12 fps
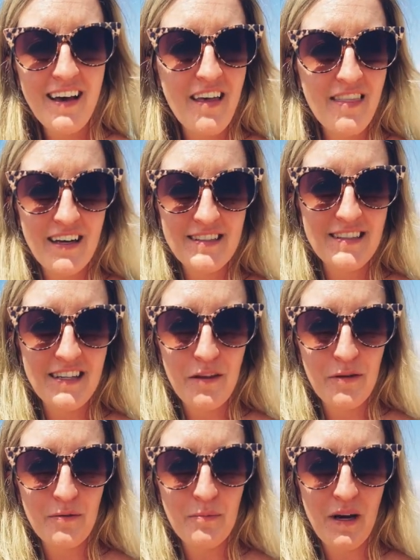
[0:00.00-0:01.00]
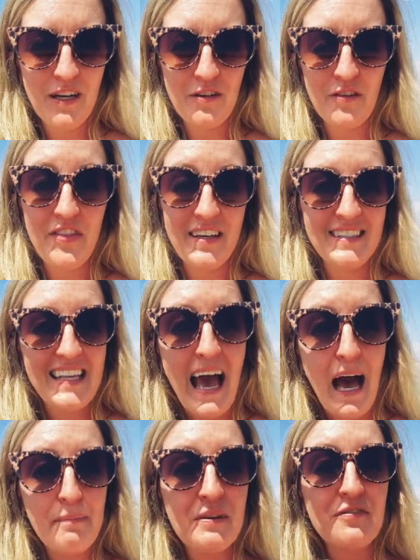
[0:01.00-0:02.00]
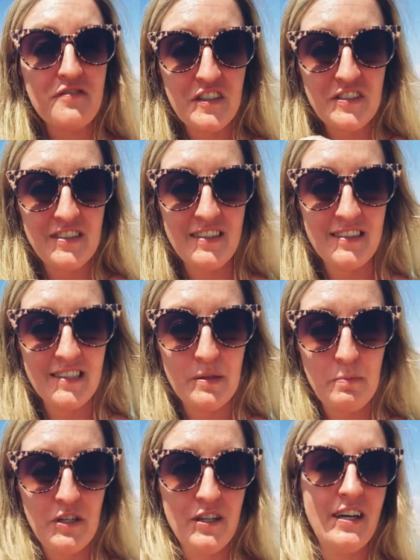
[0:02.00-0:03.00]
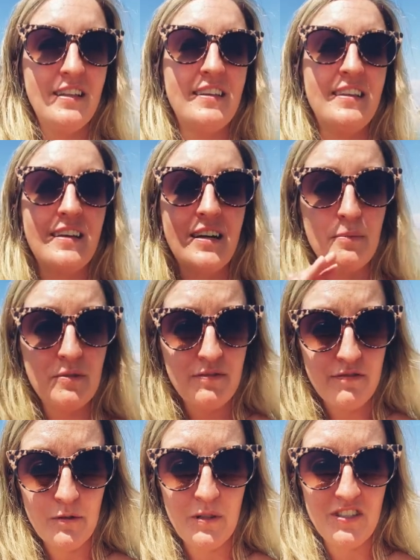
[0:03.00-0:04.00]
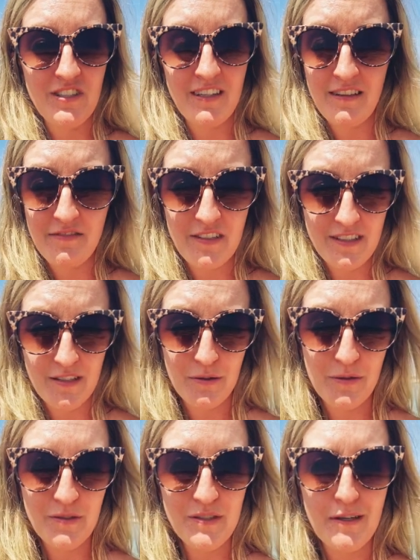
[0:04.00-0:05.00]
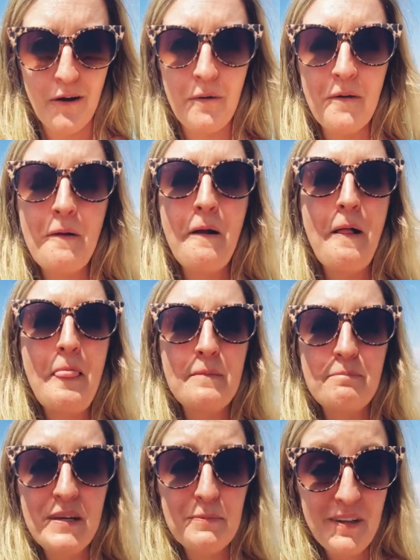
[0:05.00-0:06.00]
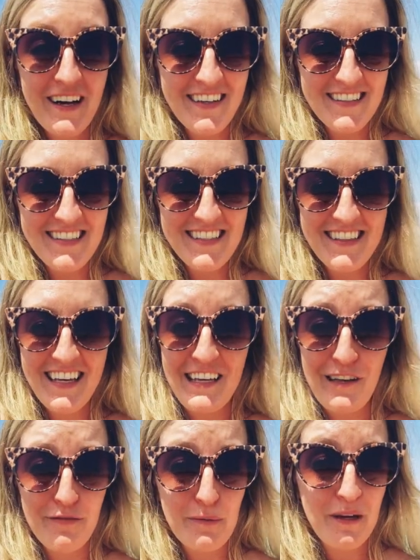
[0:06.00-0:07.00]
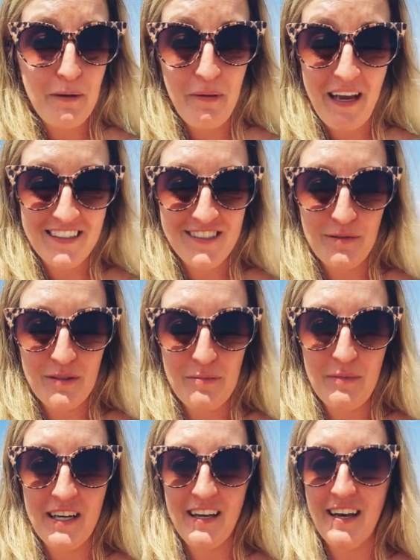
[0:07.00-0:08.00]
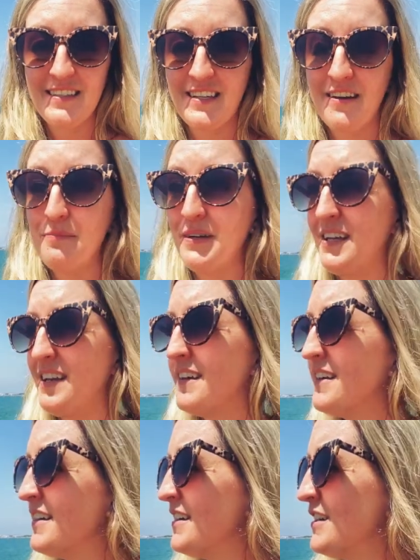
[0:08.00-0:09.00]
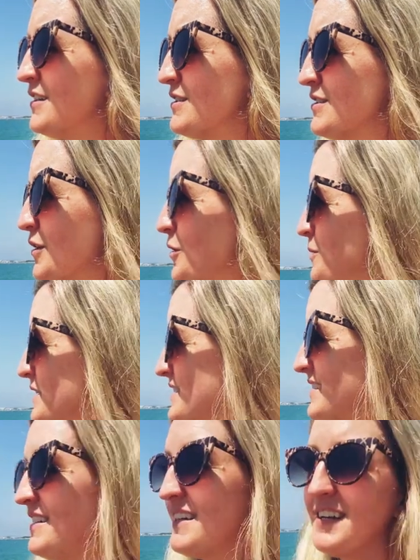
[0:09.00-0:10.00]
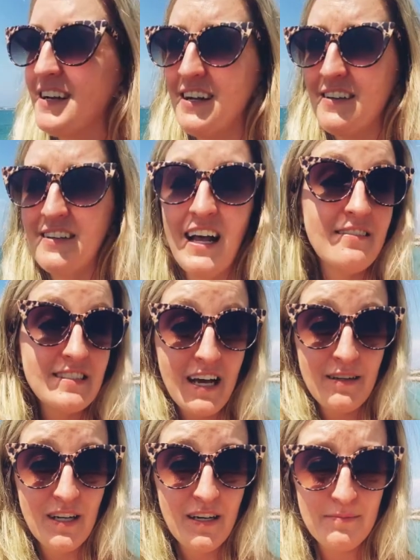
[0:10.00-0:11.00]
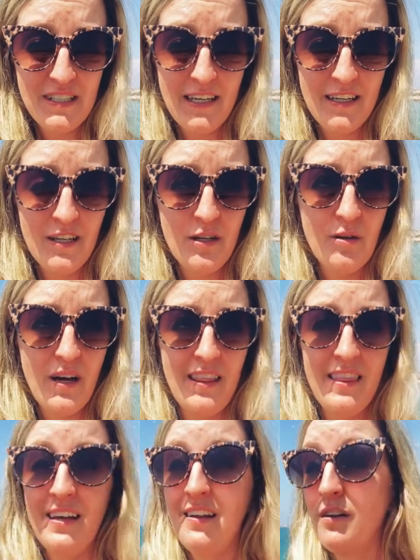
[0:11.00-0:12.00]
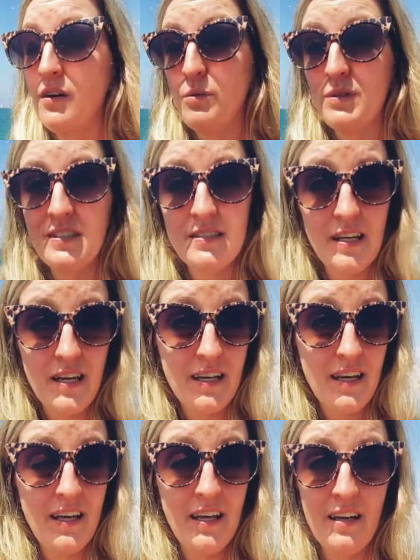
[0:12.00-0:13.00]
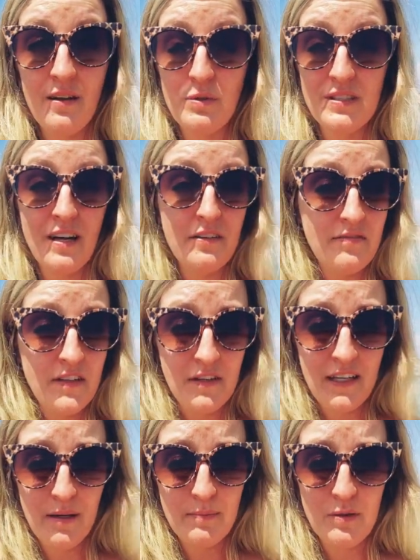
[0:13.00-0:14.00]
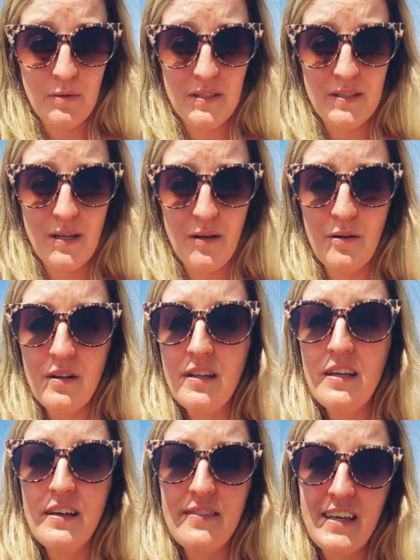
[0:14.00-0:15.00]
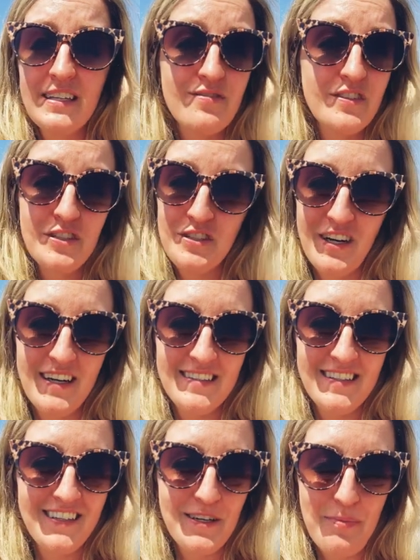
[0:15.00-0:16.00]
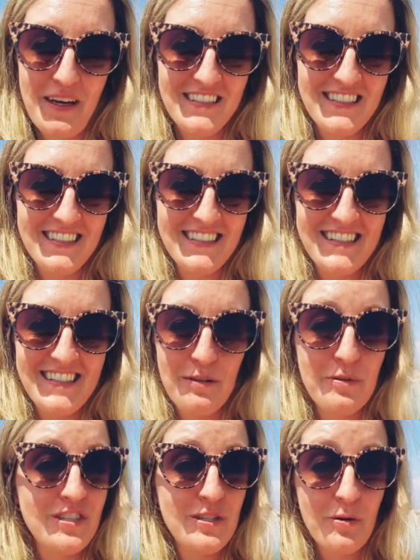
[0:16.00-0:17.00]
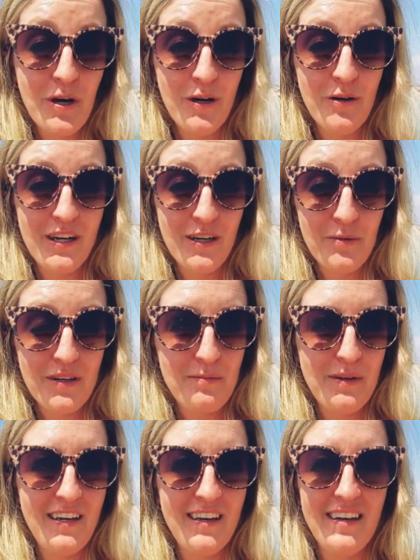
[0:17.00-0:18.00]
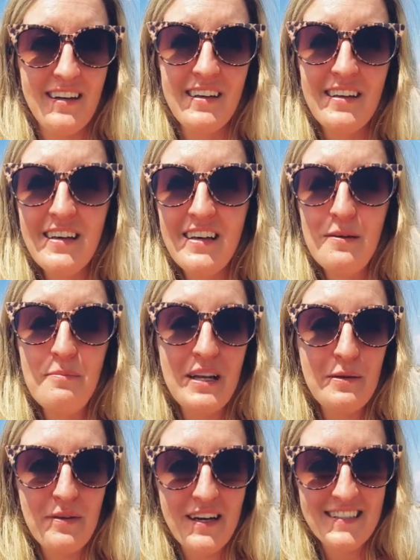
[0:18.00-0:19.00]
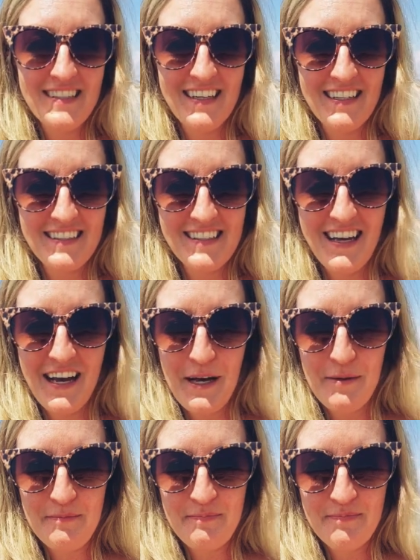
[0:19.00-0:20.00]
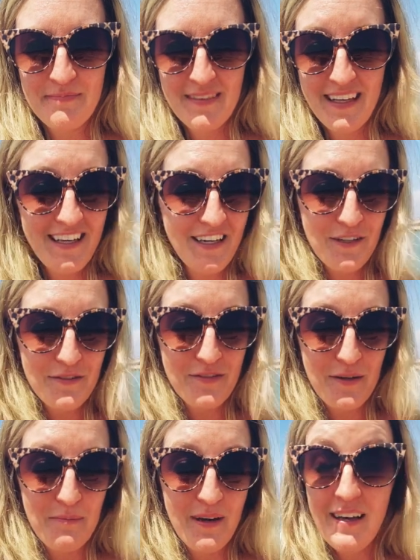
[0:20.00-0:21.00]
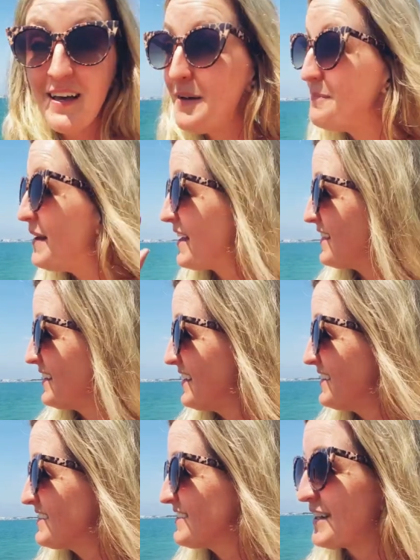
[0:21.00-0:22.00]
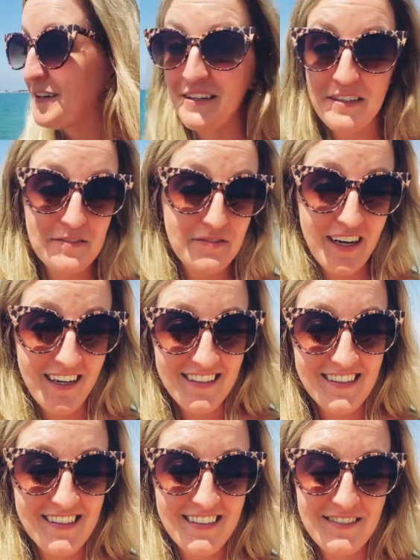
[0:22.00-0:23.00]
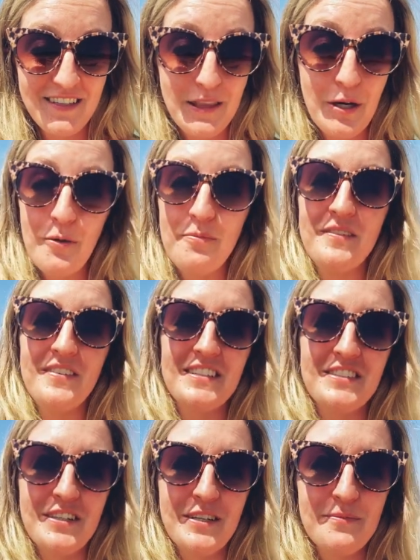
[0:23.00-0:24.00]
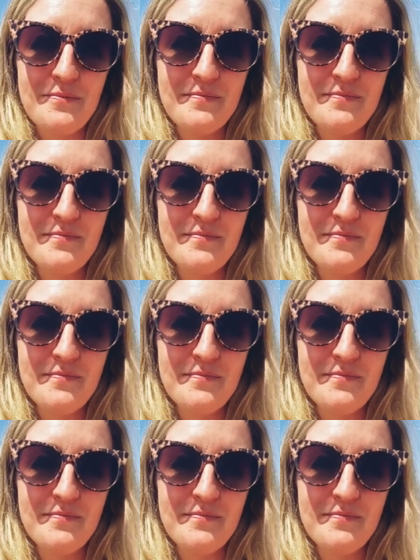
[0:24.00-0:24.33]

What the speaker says: And that's another reminder. Things happen first in the spirit, and then they come to fruition in the physical. So be blessed. Thank you for being patient with me as I've been so busy and not even have time to update you, and then was sick and was not feeling up to it. So thanks for your grace and your patience. I wish you were all here with me, and many blessings here from Bethany, starting in France with the Hope Adventure.